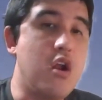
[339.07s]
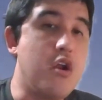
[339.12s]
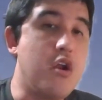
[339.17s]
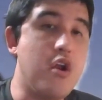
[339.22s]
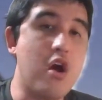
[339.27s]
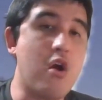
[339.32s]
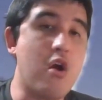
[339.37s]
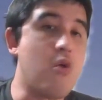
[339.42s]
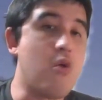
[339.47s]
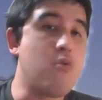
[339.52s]

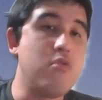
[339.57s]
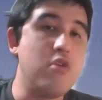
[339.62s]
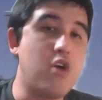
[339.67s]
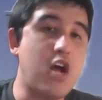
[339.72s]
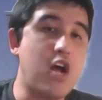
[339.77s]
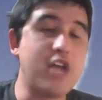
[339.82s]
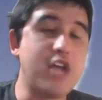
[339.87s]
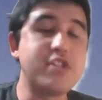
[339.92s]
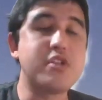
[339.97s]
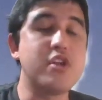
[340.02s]
No.
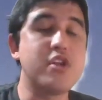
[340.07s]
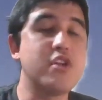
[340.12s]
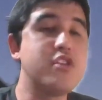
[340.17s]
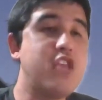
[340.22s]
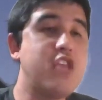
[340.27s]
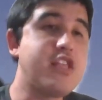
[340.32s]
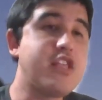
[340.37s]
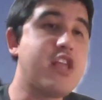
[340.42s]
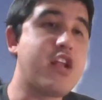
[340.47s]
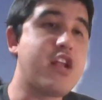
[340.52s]
I still
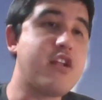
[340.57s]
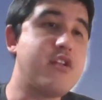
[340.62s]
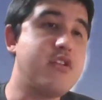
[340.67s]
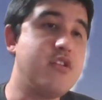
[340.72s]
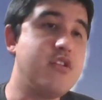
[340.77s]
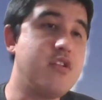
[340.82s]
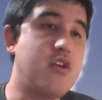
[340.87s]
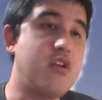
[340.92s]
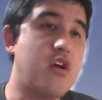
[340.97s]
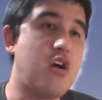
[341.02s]
think that
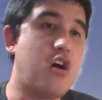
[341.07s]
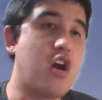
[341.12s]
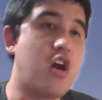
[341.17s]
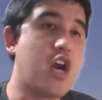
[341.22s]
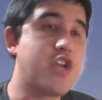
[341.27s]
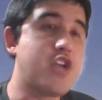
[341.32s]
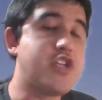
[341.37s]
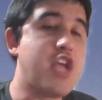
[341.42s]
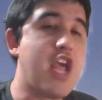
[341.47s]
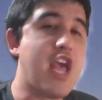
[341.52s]

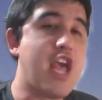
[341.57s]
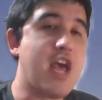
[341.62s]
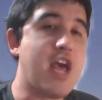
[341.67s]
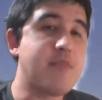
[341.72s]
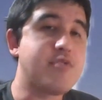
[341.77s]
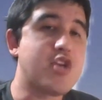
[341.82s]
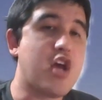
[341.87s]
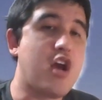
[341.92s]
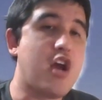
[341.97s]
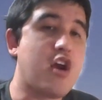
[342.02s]
RJ
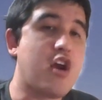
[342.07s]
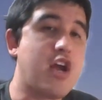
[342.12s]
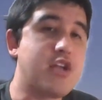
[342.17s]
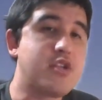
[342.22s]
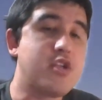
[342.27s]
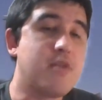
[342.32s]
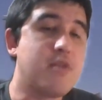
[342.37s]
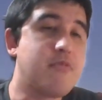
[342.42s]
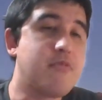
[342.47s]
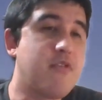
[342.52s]
Hampshire
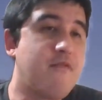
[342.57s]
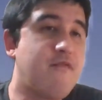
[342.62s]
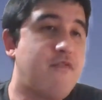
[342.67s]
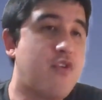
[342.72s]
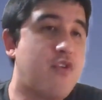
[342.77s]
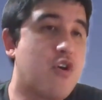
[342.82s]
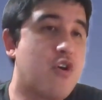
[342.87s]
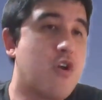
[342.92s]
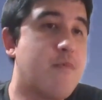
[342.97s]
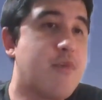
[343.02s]
has something
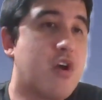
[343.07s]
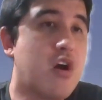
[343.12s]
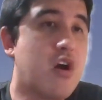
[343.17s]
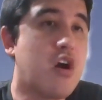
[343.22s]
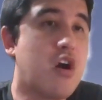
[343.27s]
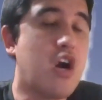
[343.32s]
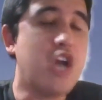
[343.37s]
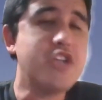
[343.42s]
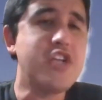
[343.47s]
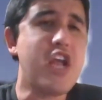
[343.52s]
for him, but
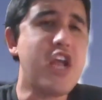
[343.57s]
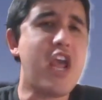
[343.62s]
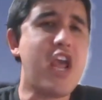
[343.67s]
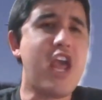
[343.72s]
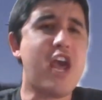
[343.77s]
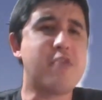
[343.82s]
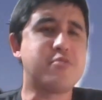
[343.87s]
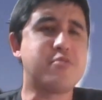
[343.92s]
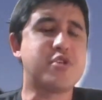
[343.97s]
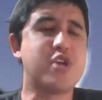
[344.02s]
RJ
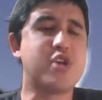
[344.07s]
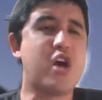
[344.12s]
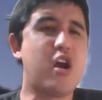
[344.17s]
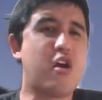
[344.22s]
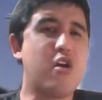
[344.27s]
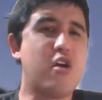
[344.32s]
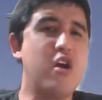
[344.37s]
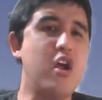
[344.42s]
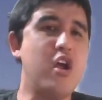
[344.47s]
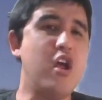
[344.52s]

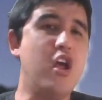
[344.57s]
Hampshire